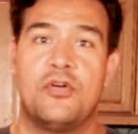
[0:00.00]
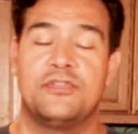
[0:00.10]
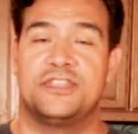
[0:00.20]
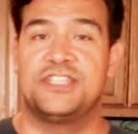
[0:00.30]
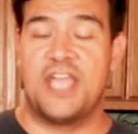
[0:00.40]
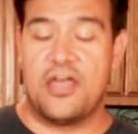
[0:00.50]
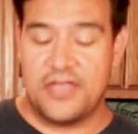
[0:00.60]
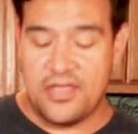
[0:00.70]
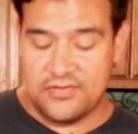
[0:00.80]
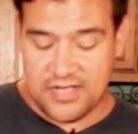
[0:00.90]
going to chow
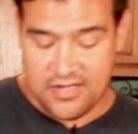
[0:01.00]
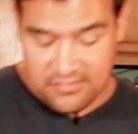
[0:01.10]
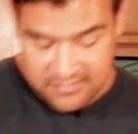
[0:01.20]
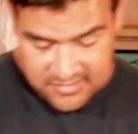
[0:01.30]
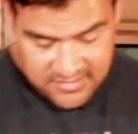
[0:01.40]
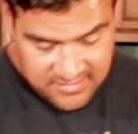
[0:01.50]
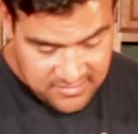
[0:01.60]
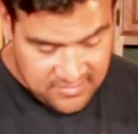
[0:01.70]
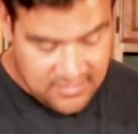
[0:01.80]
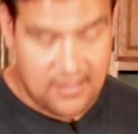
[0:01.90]
down now
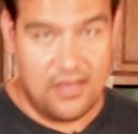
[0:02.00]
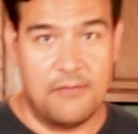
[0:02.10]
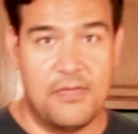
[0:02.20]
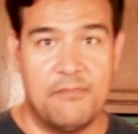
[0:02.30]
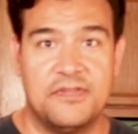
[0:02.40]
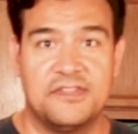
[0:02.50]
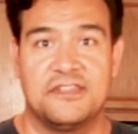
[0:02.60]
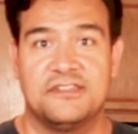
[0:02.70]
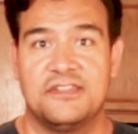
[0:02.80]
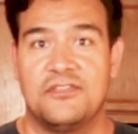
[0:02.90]
on my
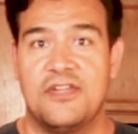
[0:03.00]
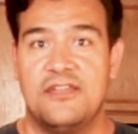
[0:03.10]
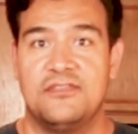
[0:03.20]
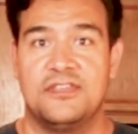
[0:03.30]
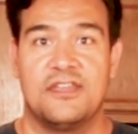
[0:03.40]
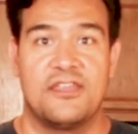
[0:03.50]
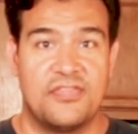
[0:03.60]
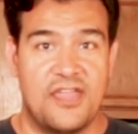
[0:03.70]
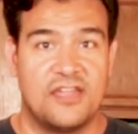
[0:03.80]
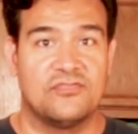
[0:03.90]
biscuits and gravy.
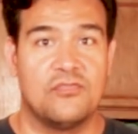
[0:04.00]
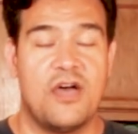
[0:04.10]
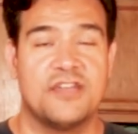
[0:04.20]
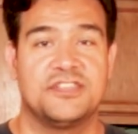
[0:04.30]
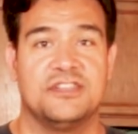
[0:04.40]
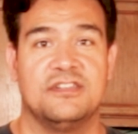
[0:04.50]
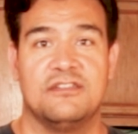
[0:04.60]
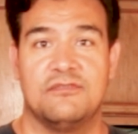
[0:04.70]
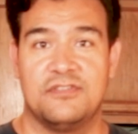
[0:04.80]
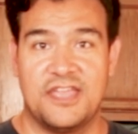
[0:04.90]
Thanks for watching.
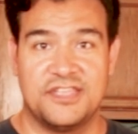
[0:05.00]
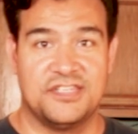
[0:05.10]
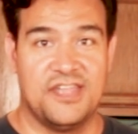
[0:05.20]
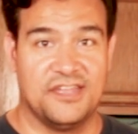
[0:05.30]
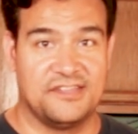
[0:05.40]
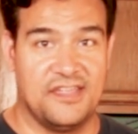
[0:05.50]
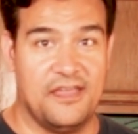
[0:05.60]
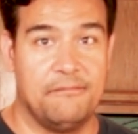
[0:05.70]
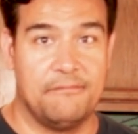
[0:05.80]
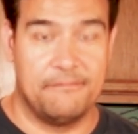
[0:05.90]
We'll catch you next
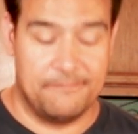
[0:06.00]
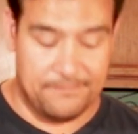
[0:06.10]
time.